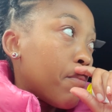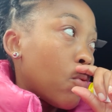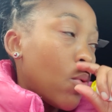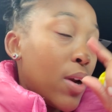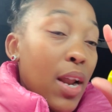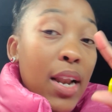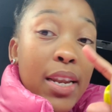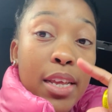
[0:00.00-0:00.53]

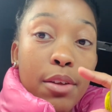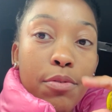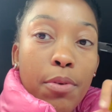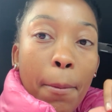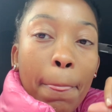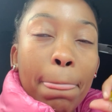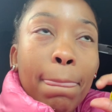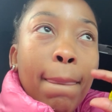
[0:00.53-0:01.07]
when I leave.
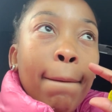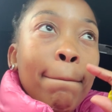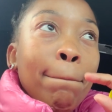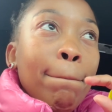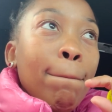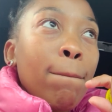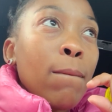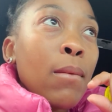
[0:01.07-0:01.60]

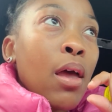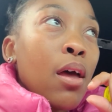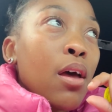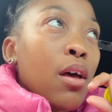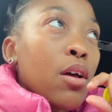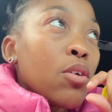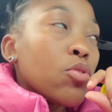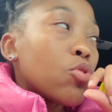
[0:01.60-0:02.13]

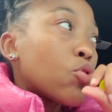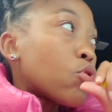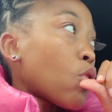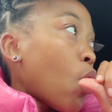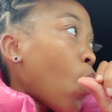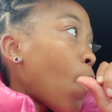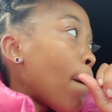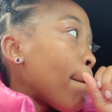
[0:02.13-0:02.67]

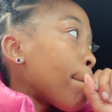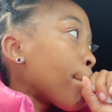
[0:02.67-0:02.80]
So,